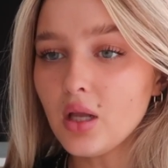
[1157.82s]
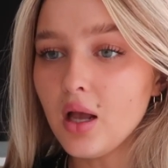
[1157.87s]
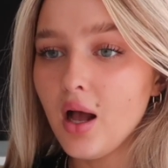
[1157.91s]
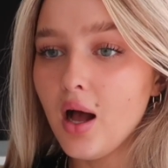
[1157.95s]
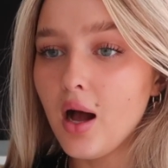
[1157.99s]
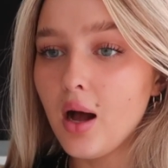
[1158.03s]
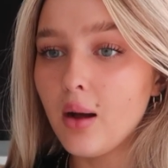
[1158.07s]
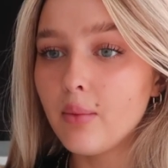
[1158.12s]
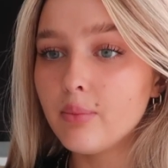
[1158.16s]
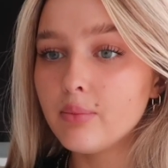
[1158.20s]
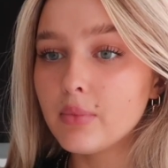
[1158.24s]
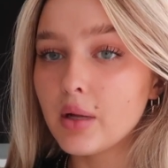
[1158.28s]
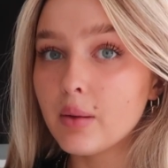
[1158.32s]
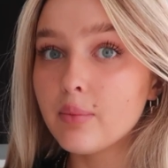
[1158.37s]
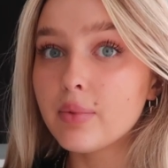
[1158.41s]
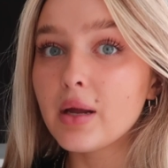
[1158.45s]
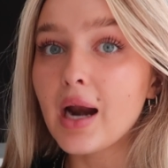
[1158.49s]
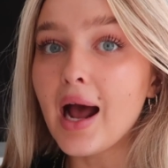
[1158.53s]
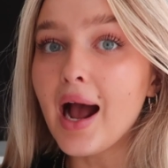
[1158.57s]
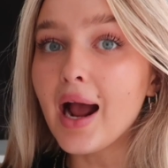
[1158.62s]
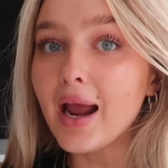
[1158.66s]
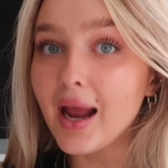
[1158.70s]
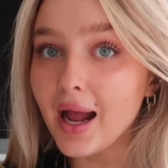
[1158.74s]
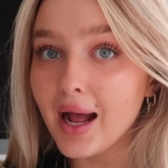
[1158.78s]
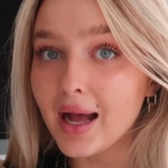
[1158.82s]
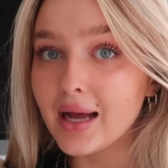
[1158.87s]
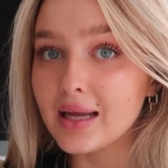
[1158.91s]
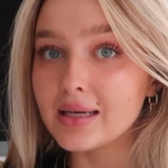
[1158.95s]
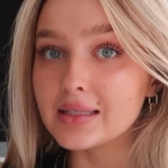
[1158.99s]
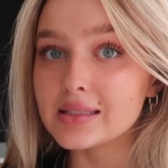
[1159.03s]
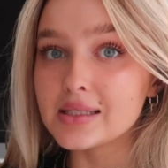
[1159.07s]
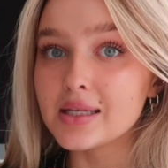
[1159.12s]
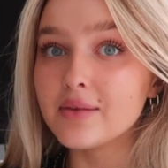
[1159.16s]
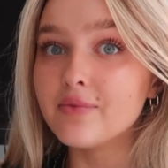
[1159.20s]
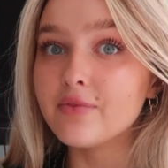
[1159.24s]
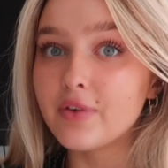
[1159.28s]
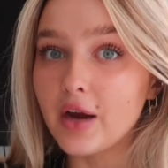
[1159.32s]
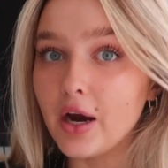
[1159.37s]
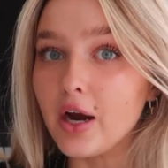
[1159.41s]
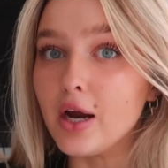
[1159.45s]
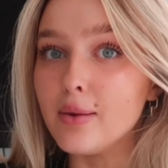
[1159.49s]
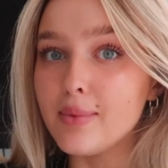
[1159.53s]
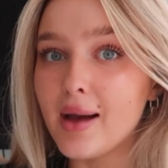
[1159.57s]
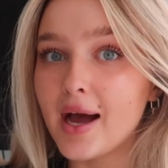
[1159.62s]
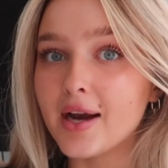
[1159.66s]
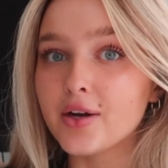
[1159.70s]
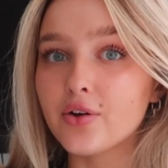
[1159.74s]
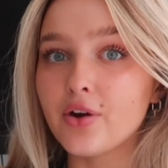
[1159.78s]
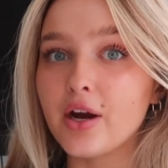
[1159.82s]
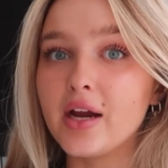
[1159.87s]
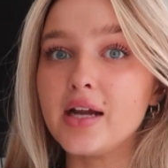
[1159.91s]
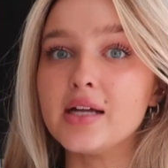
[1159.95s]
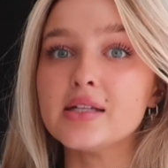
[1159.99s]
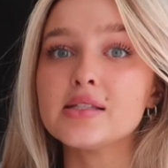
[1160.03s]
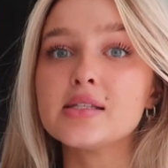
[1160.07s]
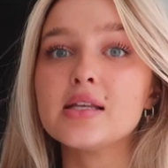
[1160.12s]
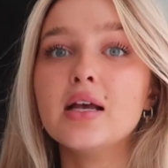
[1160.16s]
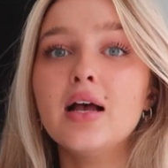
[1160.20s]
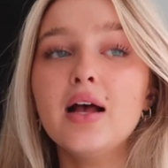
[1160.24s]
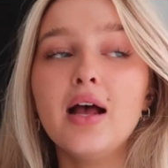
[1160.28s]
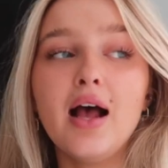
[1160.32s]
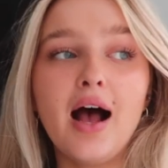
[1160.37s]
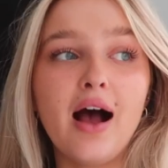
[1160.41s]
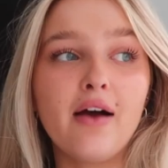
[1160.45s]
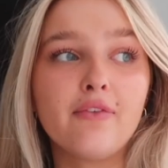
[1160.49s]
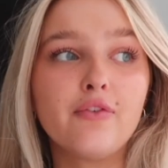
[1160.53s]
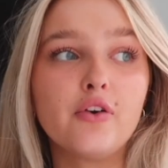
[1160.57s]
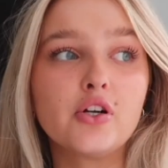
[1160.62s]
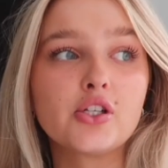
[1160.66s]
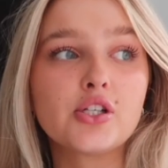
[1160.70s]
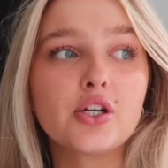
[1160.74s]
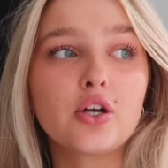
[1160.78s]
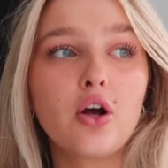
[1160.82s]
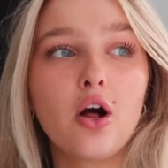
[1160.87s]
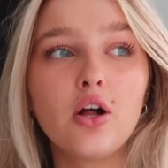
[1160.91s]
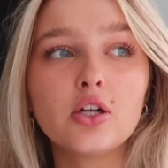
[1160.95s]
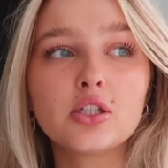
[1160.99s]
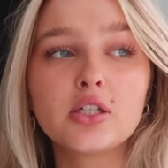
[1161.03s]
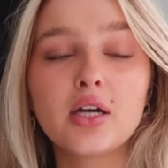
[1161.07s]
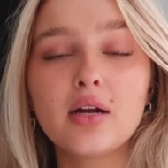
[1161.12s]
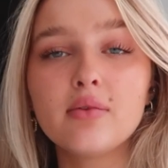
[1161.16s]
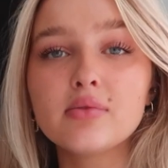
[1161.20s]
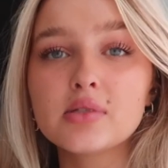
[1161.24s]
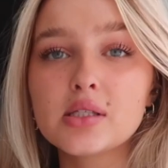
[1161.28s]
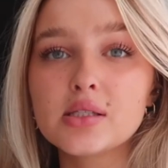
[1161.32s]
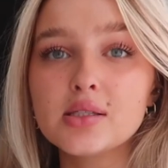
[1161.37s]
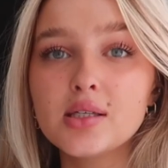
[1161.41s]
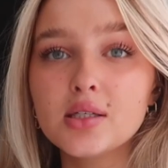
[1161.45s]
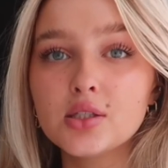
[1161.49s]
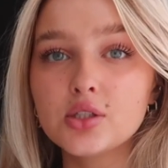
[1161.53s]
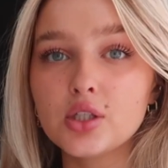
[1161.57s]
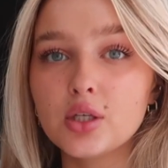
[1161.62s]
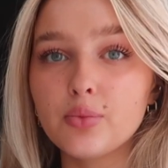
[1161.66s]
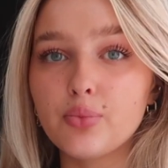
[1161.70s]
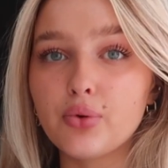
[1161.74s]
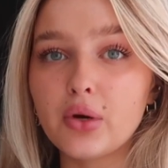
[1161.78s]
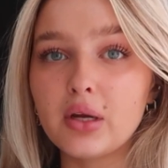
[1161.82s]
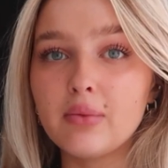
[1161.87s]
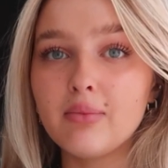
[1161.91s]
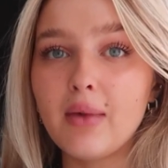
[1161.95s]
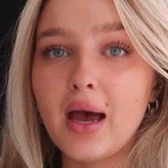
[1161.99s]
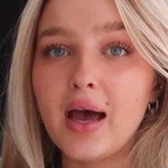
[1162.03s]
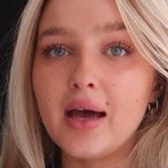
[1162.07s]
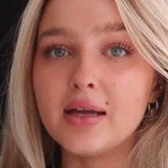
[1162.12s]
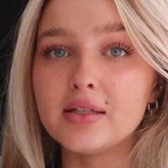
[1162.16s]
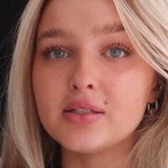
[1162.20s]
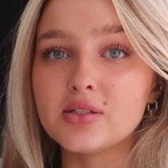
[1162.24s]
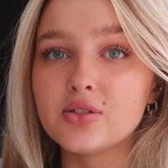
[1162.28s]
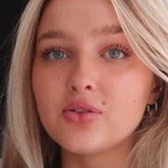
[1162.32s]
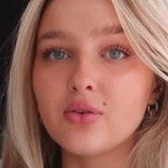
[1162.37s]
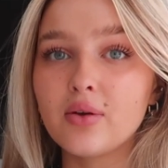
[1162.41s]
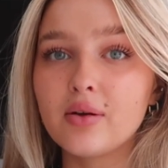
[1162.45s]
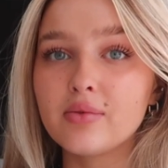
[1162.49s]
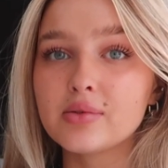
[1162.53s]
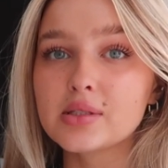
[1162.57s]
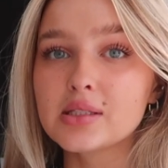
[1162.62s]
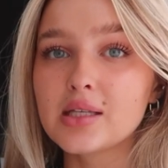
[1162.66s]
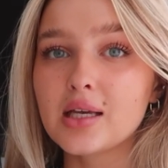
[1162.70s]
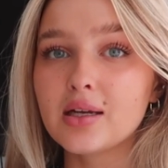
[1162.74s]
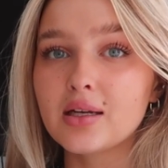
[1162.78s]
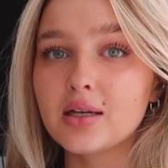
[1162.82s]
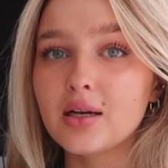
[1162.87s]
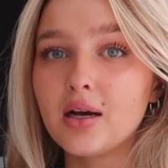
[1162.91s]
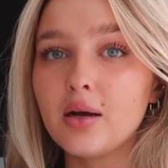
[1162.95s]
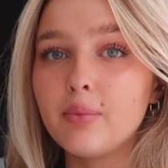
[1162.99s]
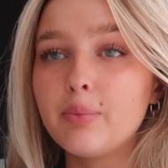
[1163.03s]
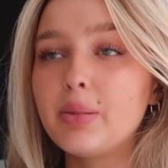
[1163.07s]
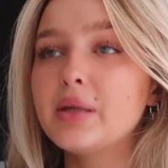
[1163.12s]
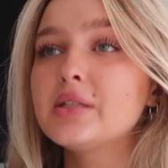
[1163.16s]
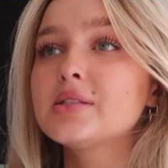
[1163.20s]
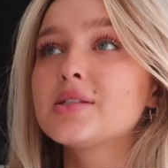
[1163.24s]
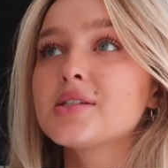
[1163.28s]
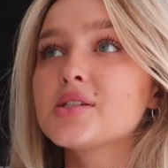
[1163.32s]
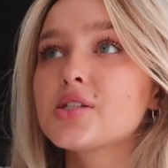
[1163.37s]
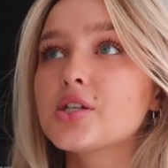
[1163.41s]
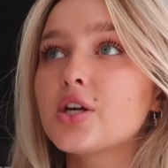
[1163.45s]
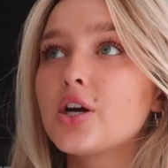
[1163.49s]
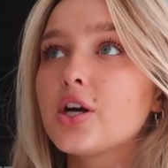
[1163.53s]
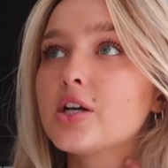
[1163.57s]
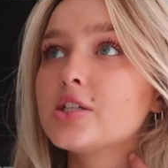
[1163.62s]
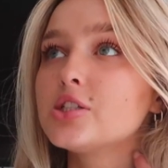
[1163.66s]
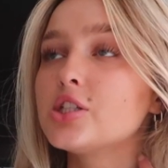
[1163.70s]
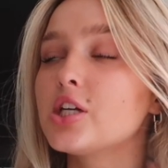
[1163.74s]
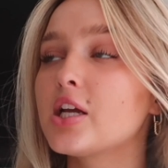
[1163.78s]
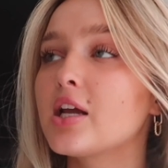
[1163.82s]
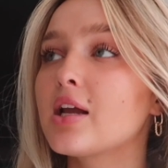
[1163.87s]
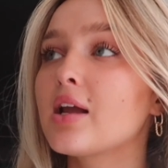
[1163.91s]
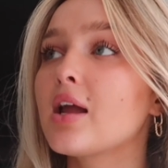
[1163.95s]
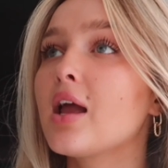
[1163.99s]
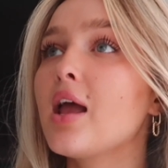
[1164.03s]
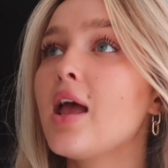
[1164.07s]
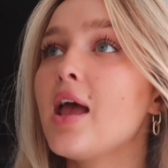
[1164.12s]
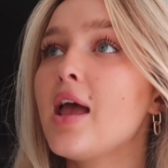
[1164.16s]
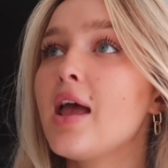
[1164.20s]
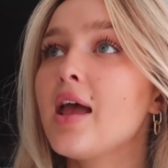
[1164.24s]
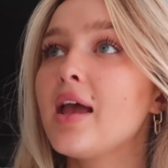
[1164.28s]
but I had some very bad grades at first in college, and I was essentially pre-med, so it was like a bit discouraging.